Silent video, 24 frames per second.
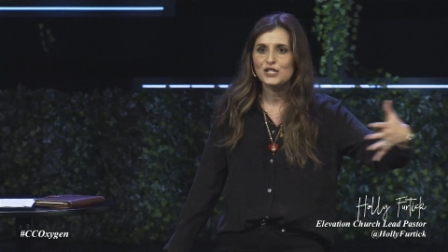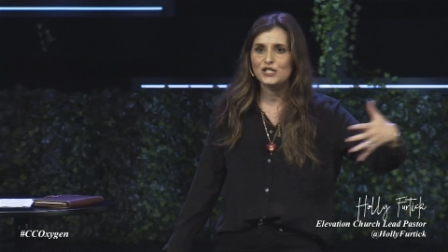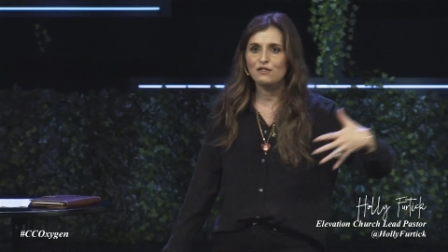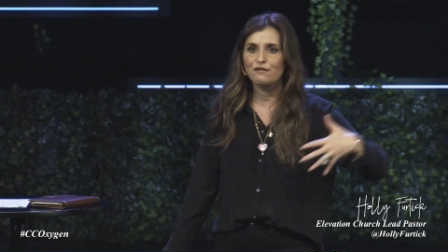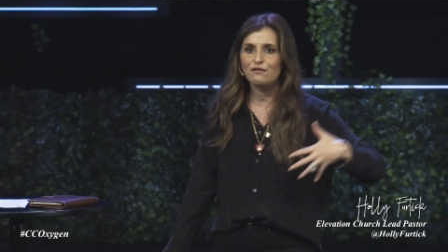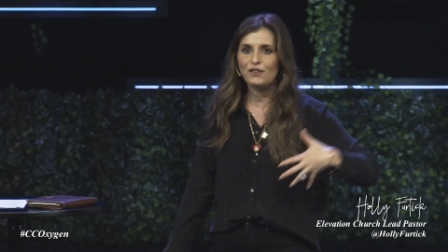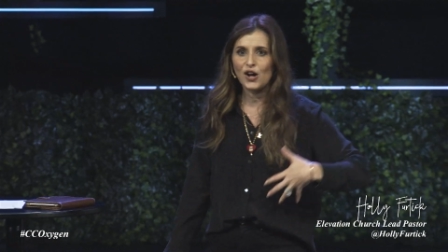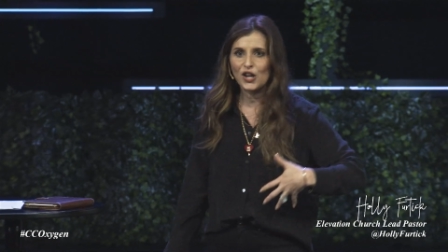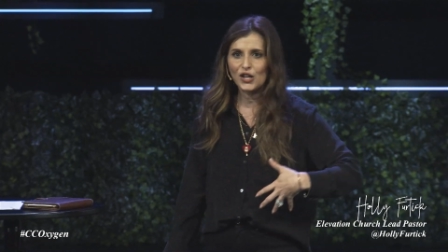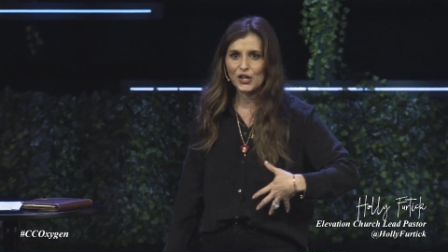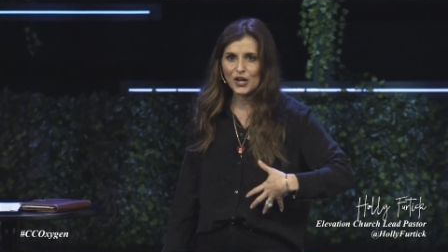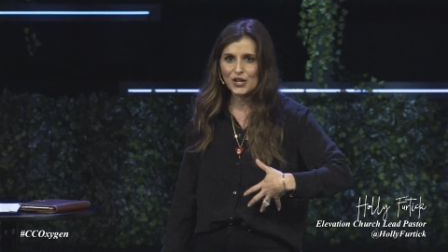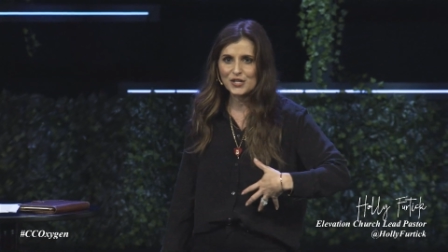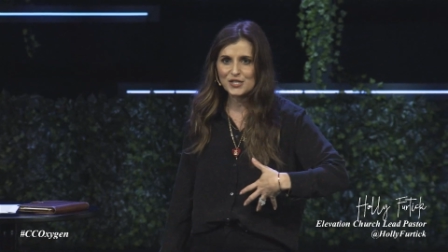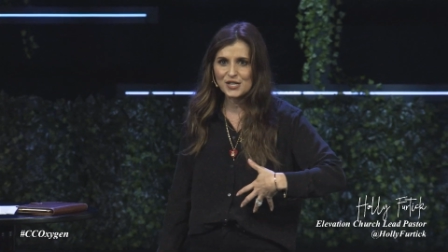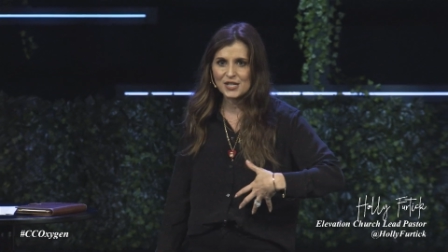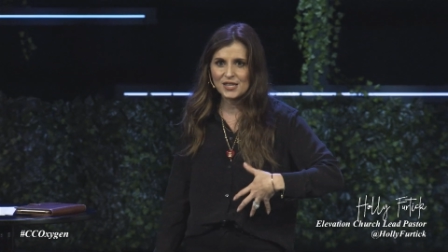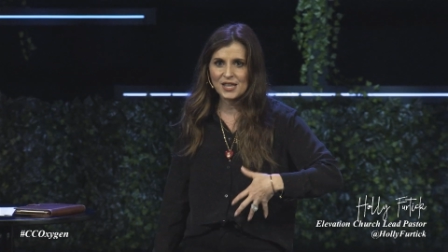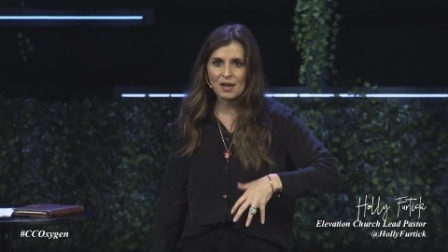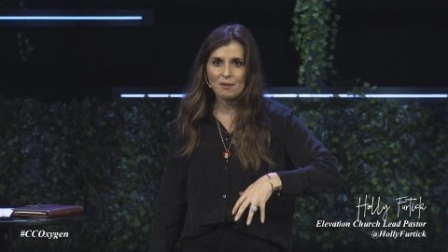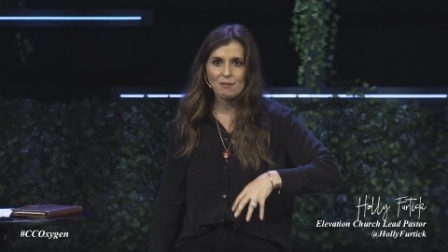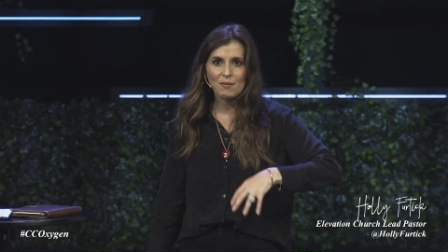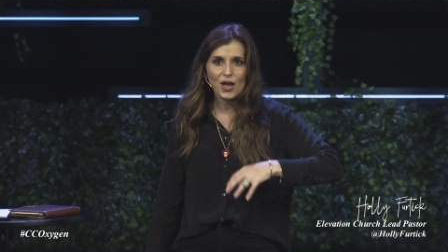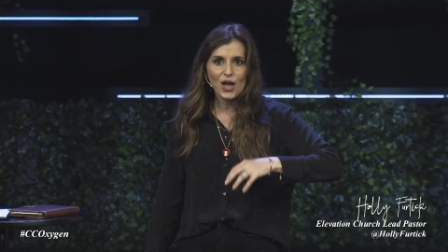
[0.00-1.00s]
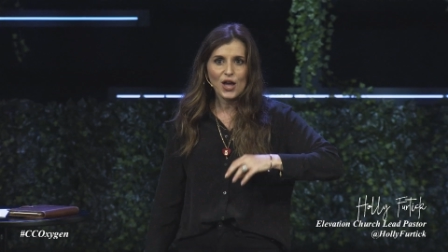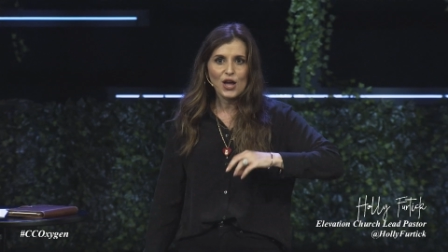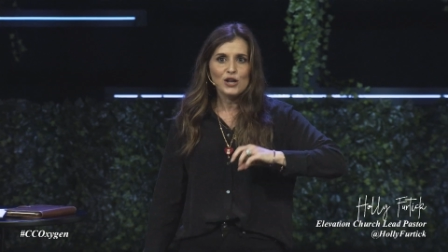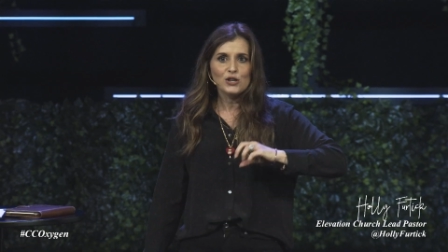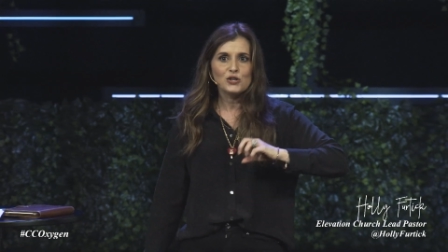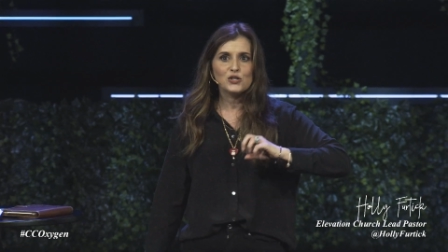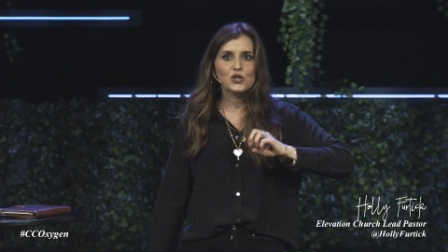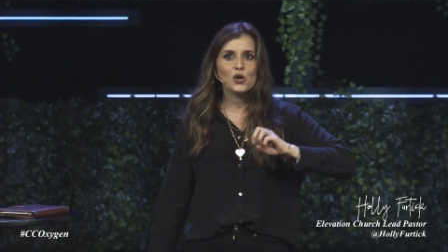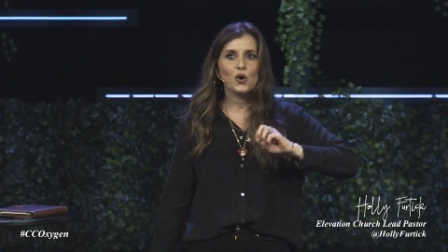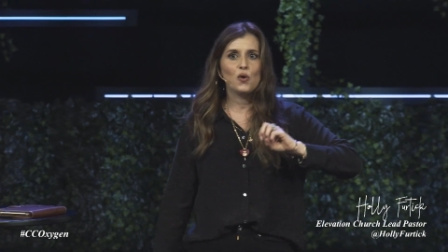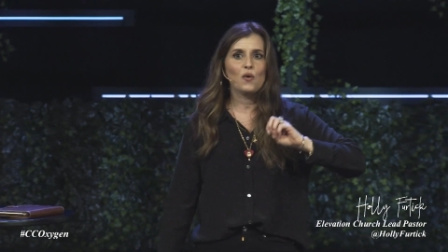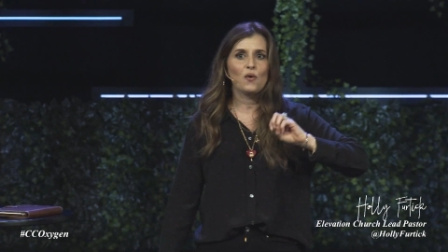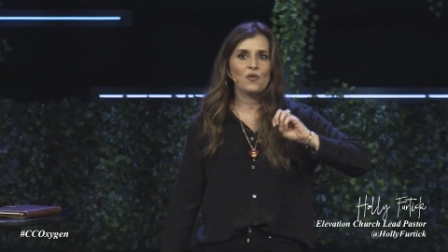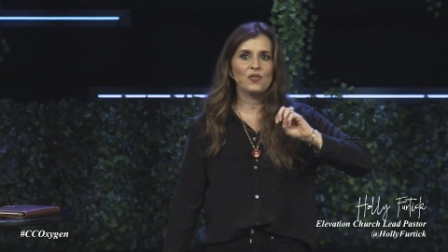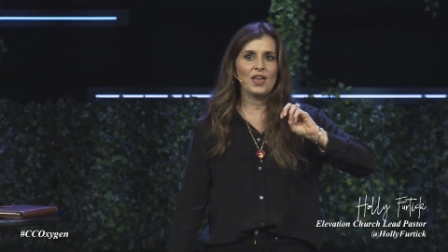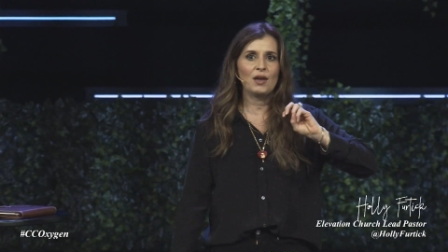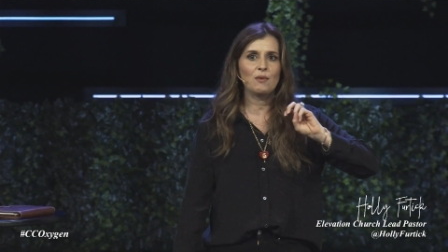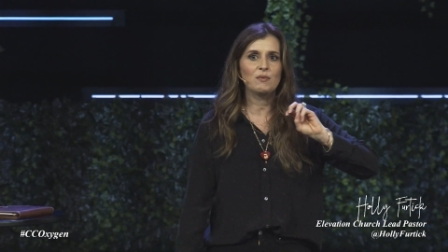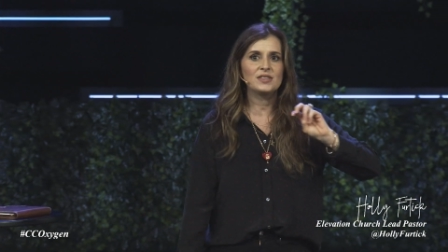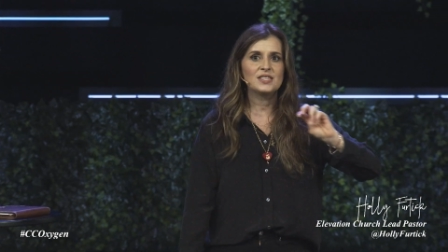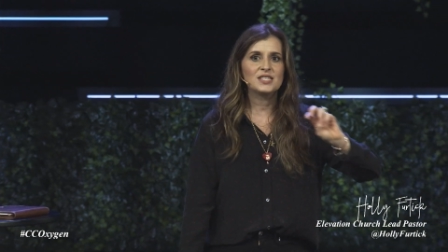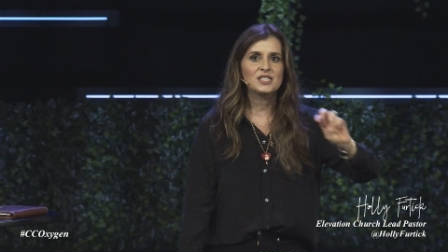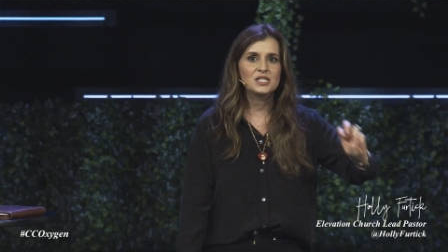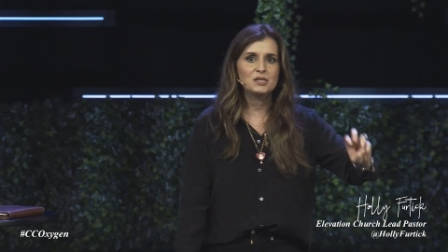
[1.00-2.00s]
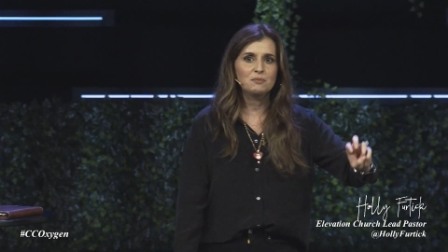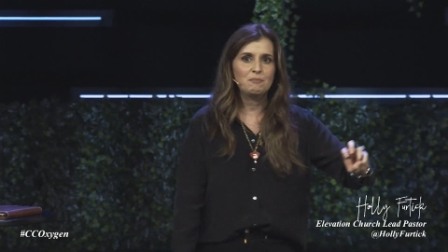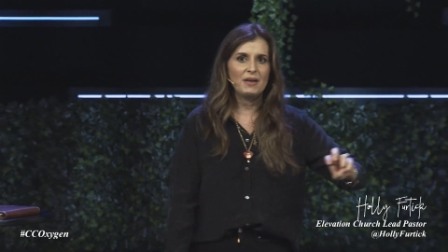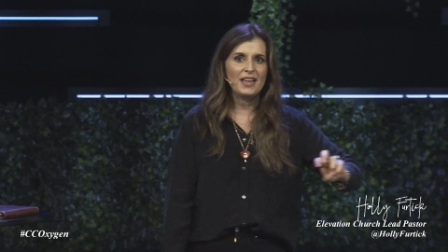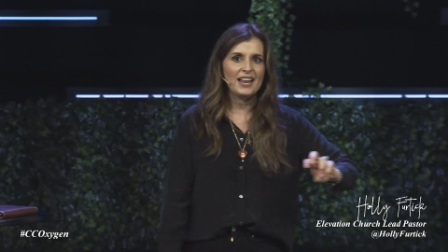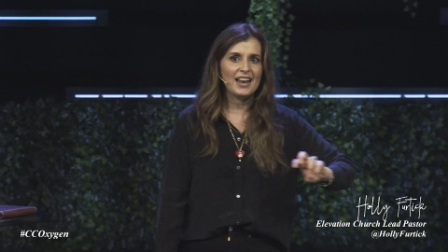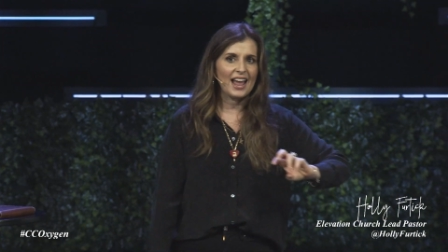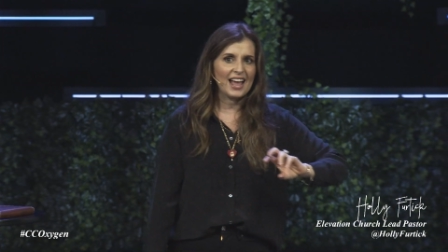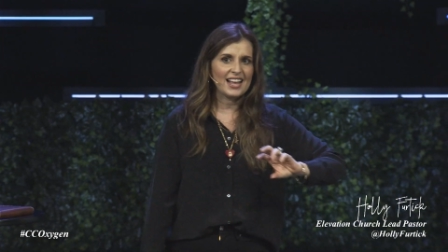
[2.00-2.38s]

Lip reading: to fall onto them. So they would spit